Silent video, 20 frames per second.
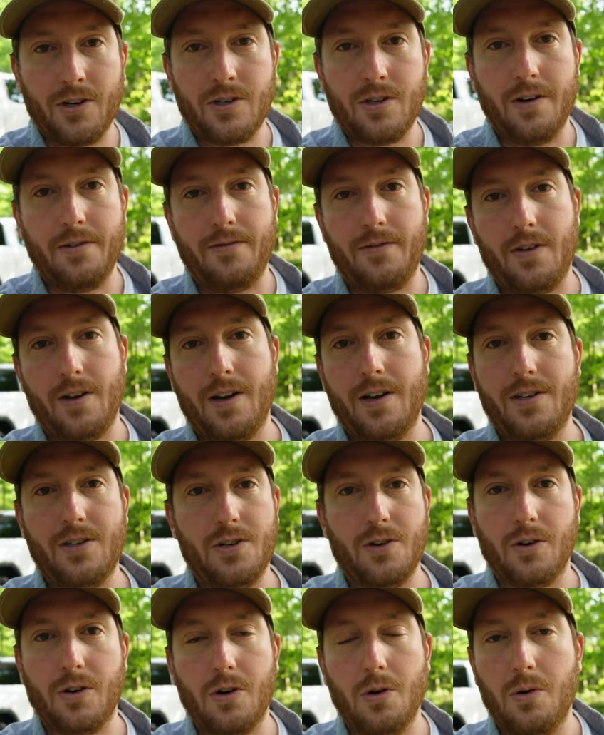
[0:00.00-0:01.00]
So if it is
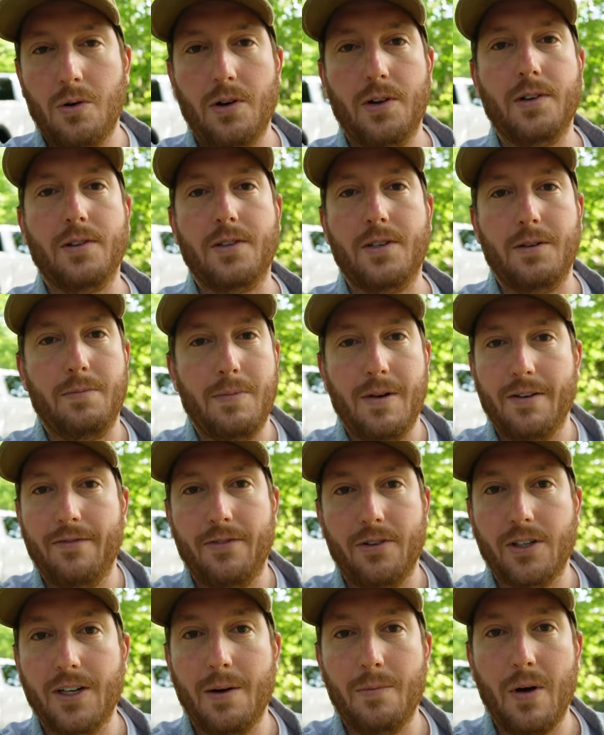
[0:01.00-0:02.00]
your goal to be a
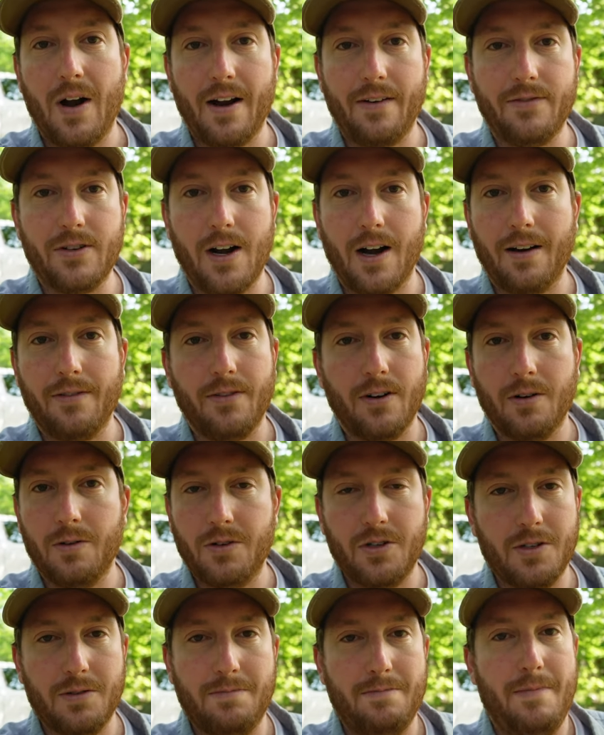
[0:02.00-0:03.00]
full-time wedding photographer,
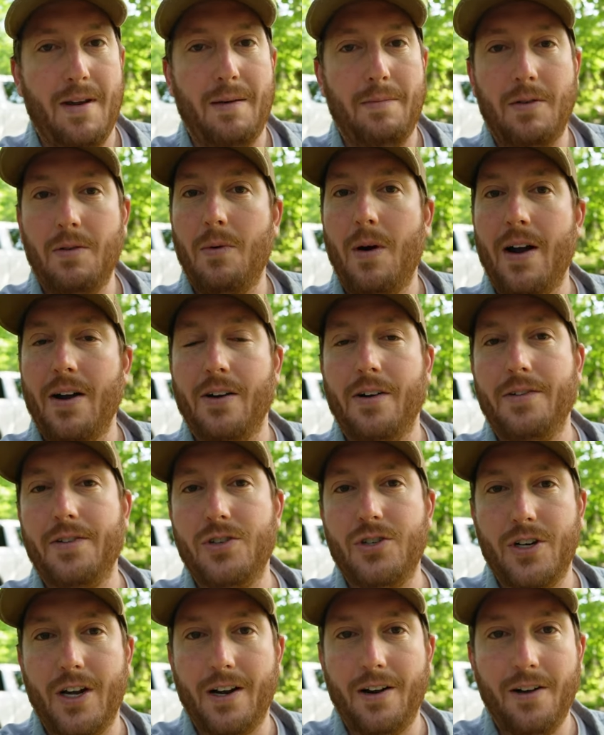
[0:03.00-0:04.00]
which is maybe why you're on
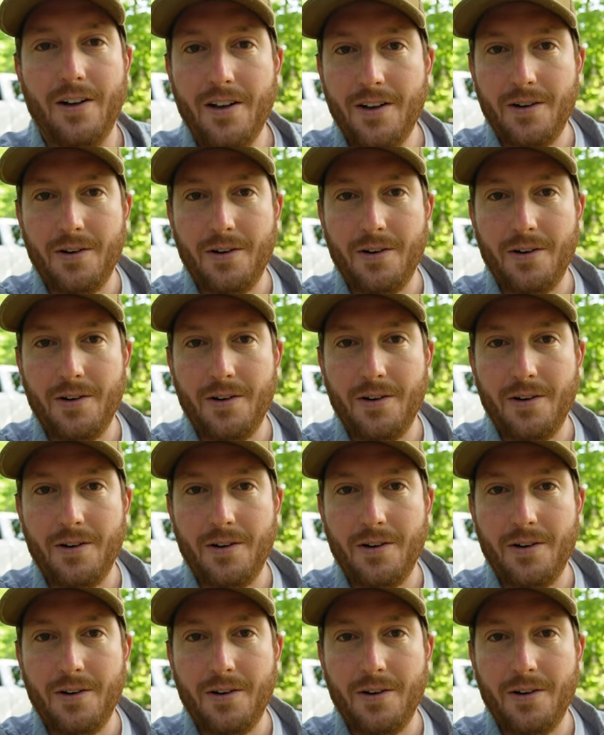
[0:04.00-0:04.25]
this channel,